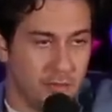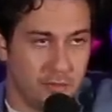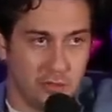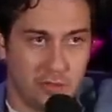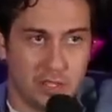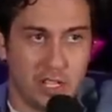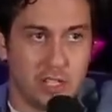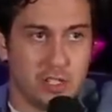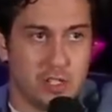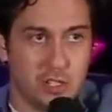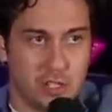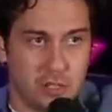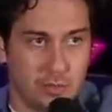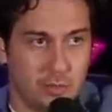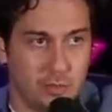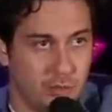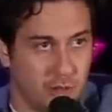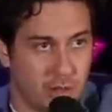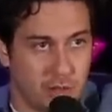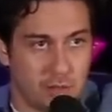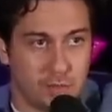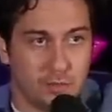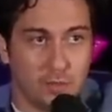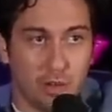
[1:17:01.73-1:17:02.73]
of a relationship
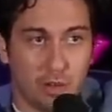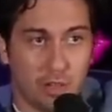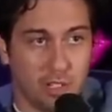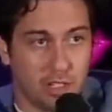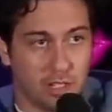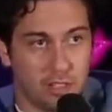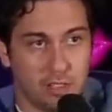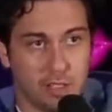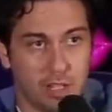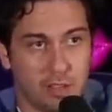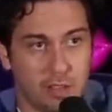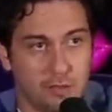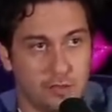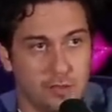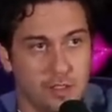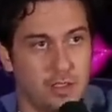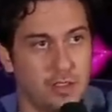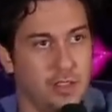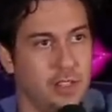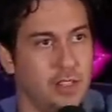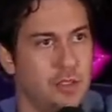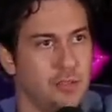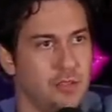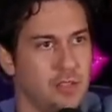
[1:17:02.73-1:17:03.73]
who I was falling in love
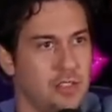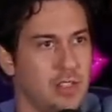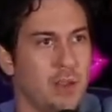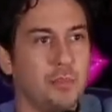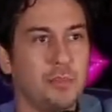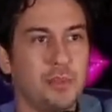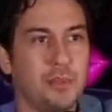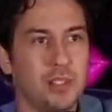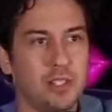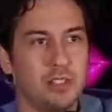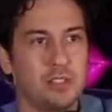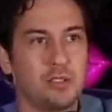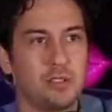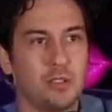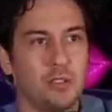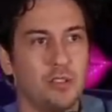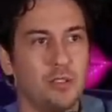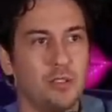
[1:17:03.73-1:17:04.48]
with, and there was something sort